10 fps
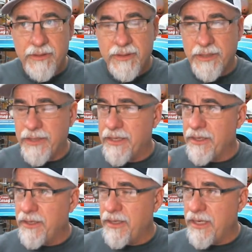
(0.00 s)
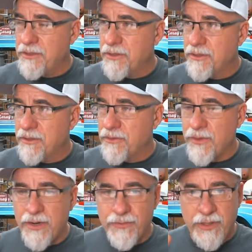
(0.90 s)
I think, under the
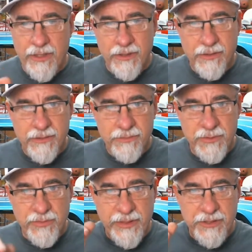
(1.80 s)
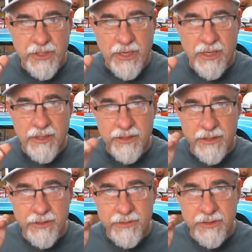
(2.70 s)
right rear between the shot
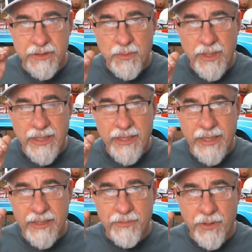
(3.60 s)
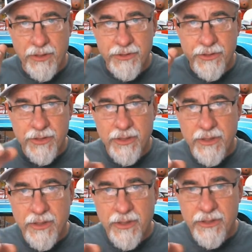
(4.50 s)
or the spring and the perch,
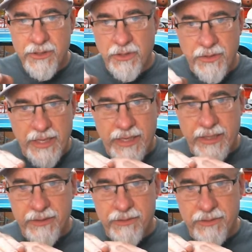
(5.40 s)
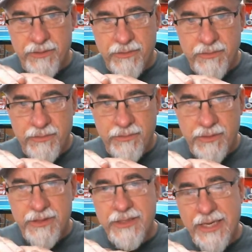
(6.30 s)
so that it
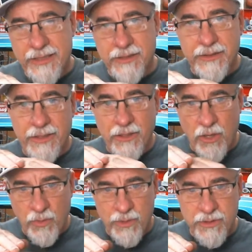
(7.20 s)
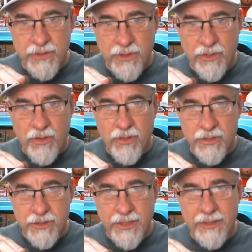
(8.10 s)
technically lowers the car
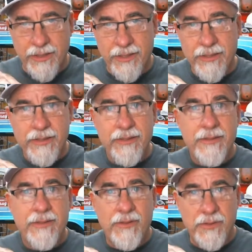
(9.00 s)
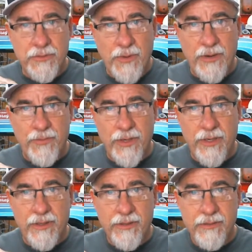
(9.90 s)
slightly on the right
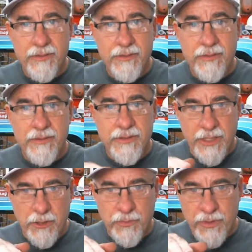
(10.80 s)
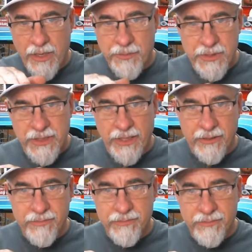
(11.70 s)
rear to help
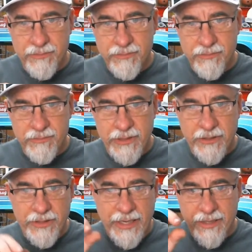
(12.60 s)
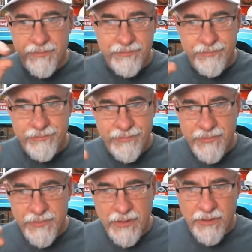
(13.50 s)
compensate. You add
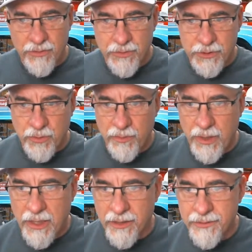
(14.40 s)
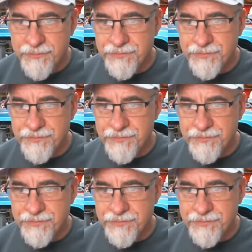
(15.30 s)
a short block.